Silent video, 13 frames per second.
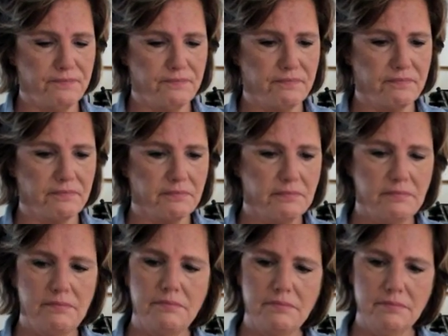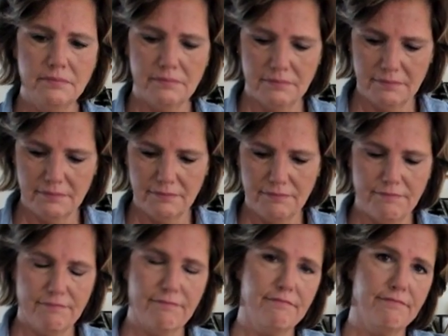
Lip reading: (silence)